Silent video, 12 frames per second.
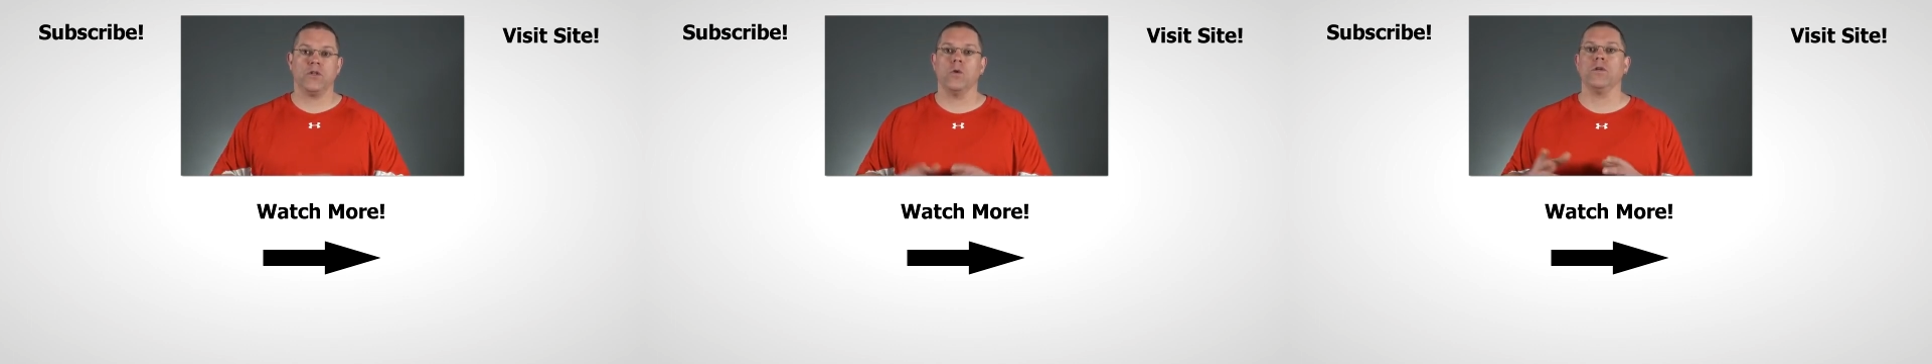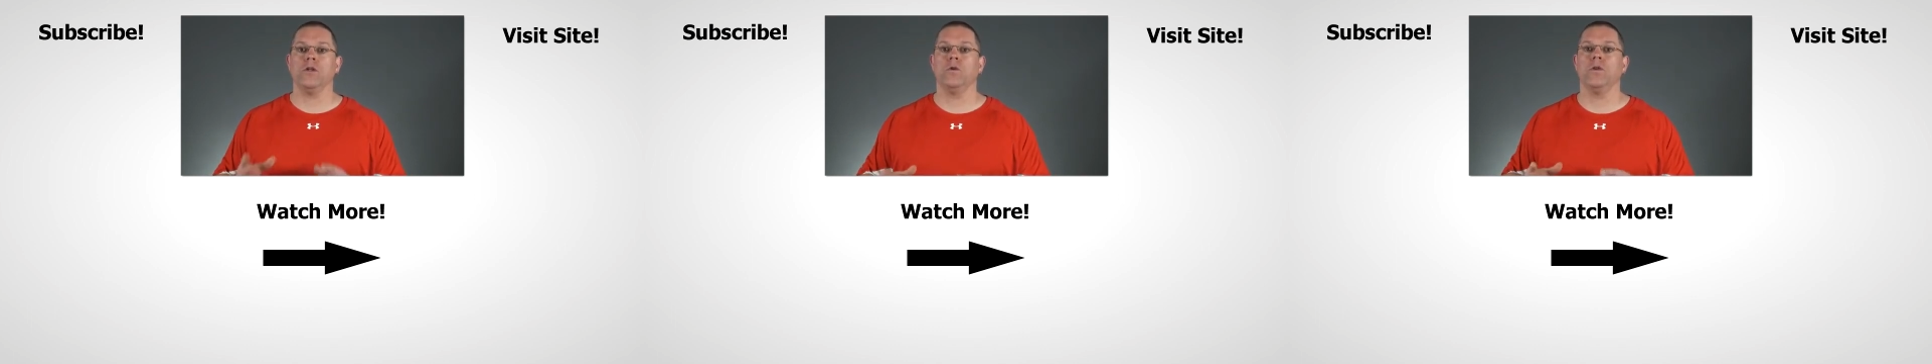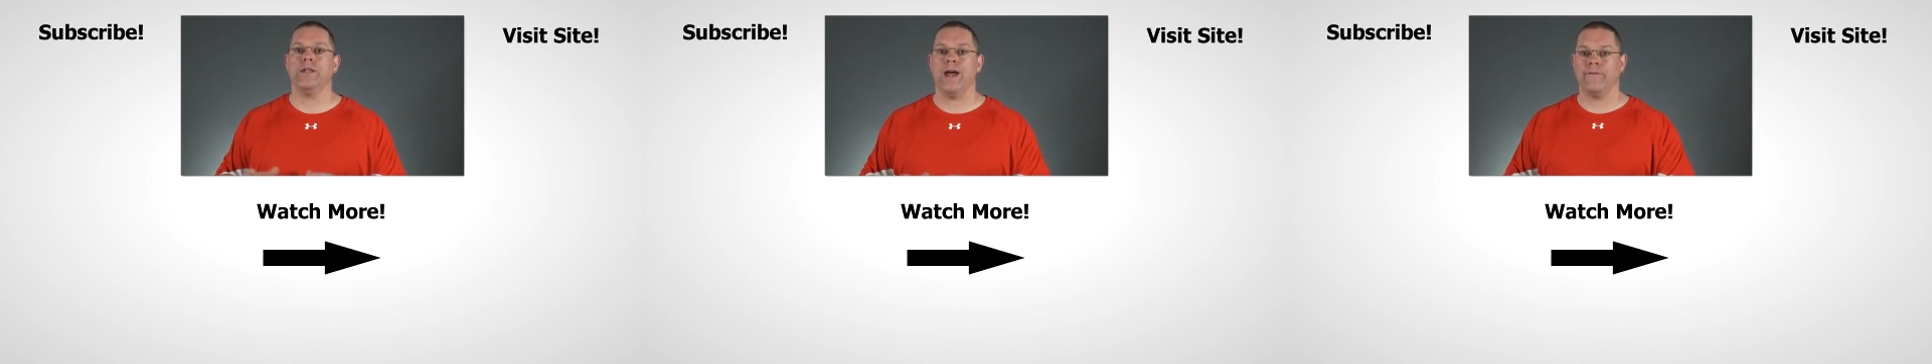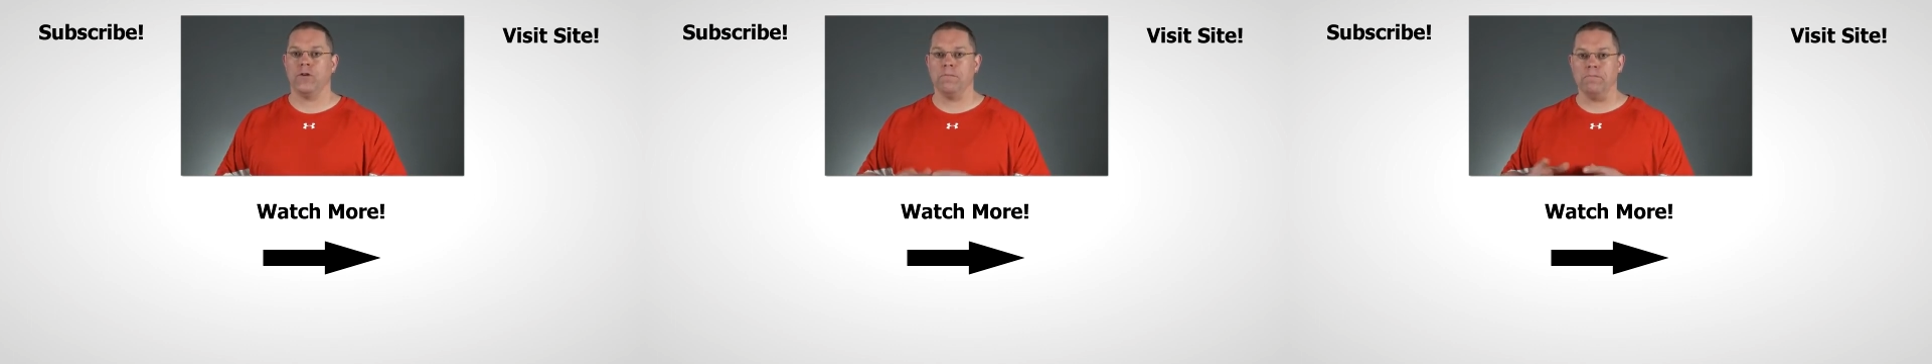so you'll
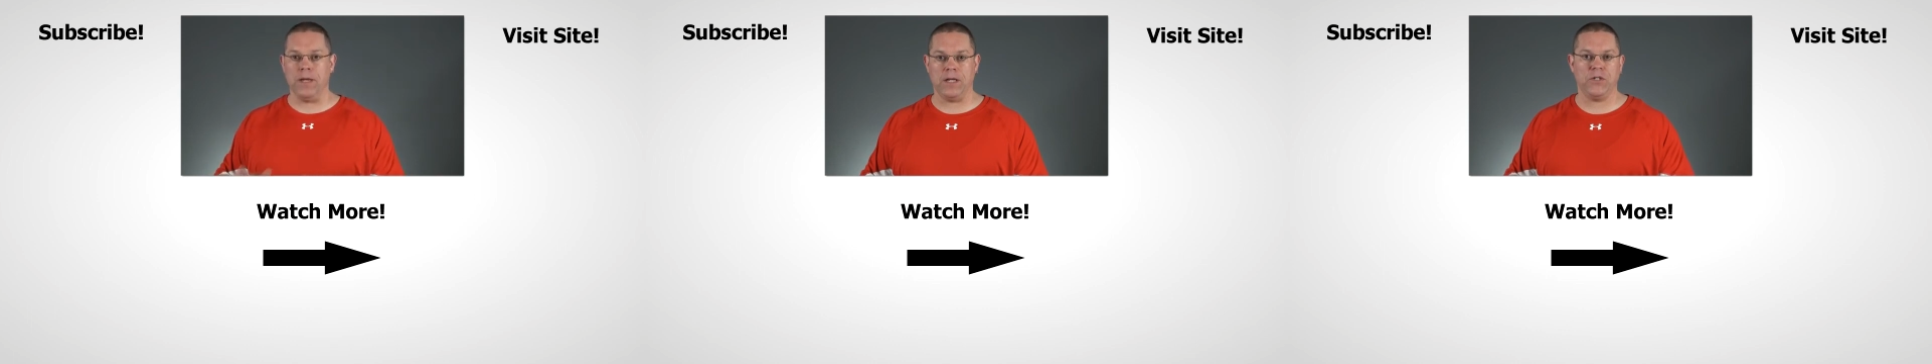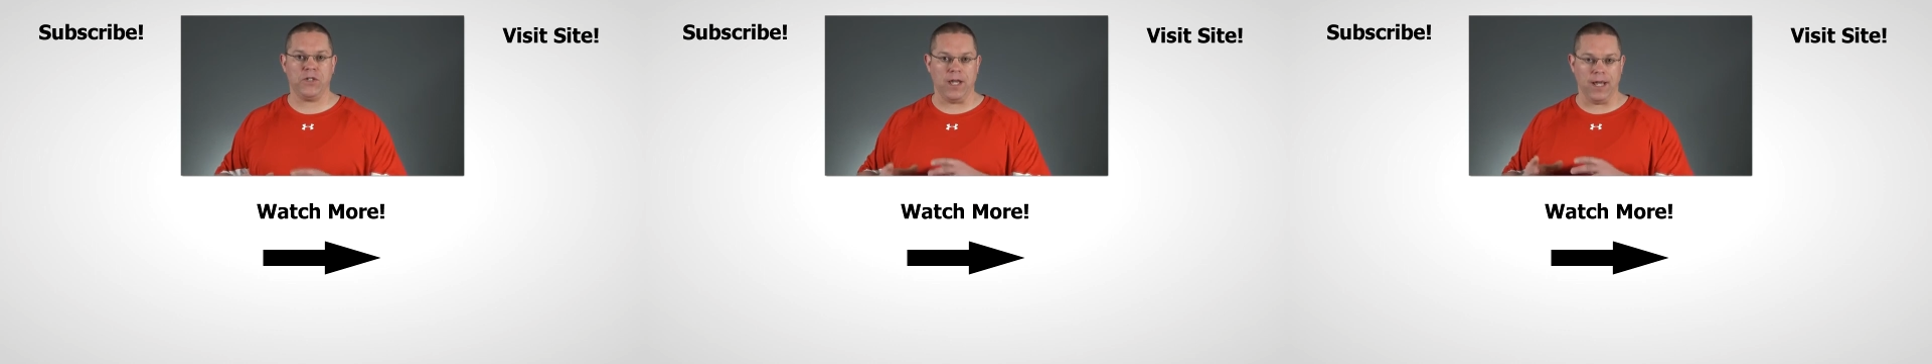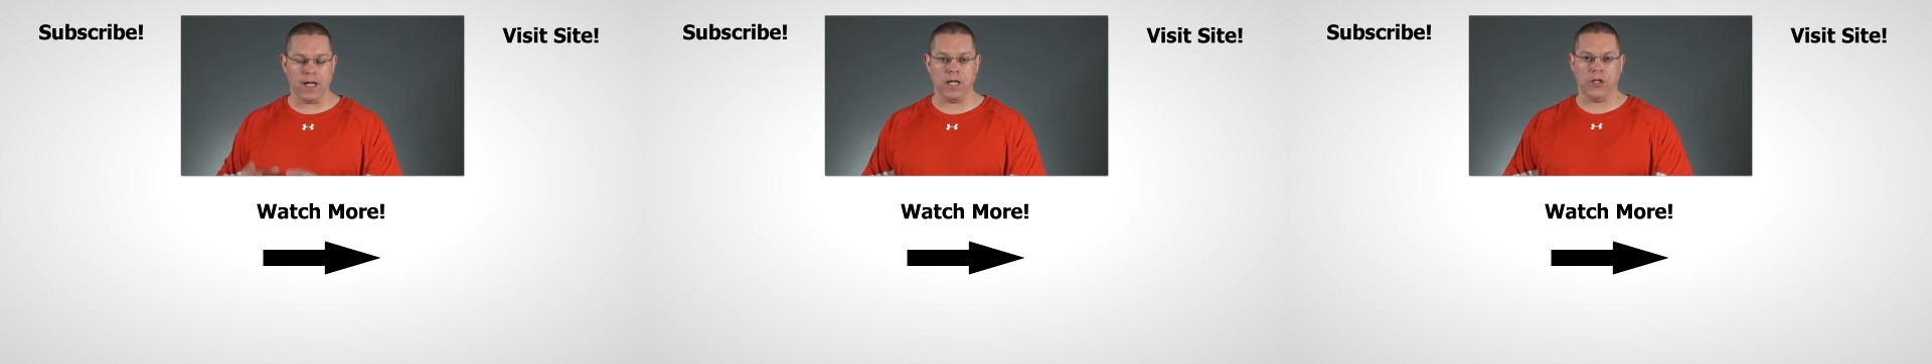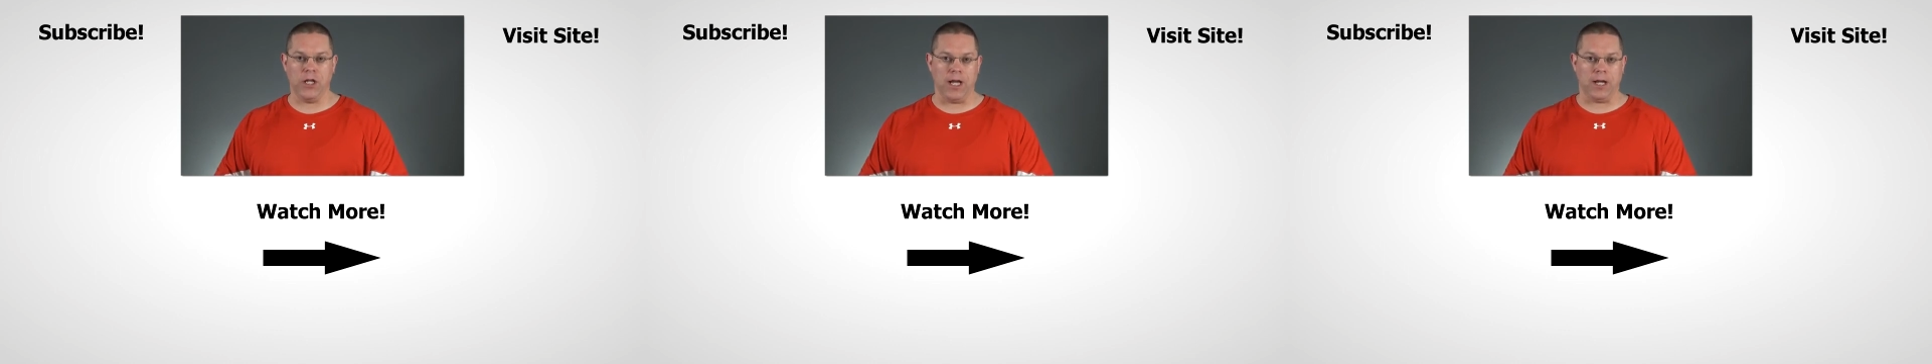never miss
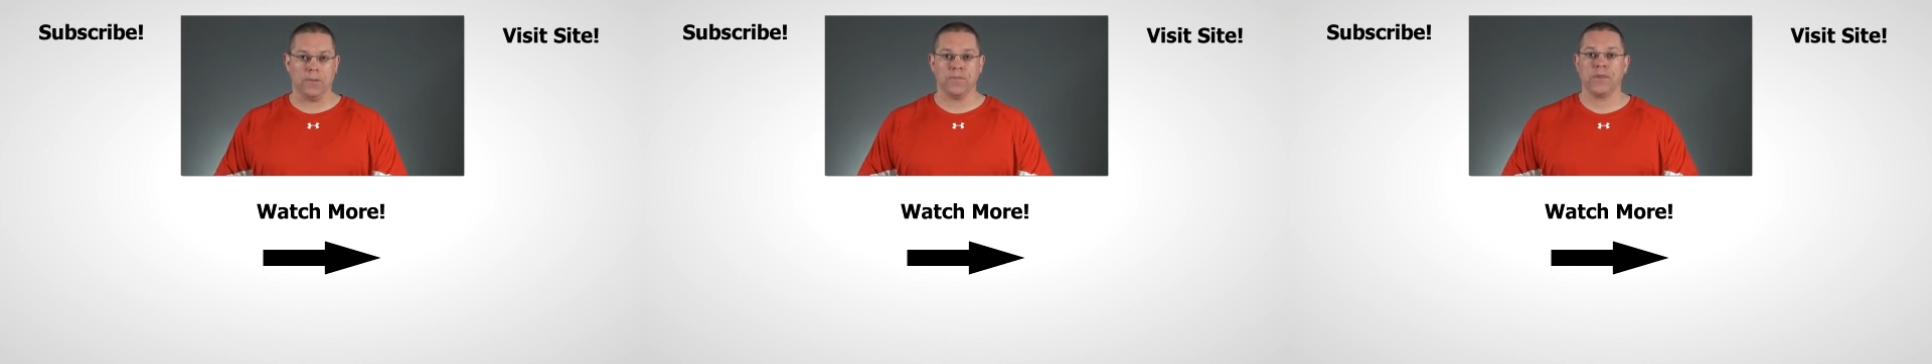anything.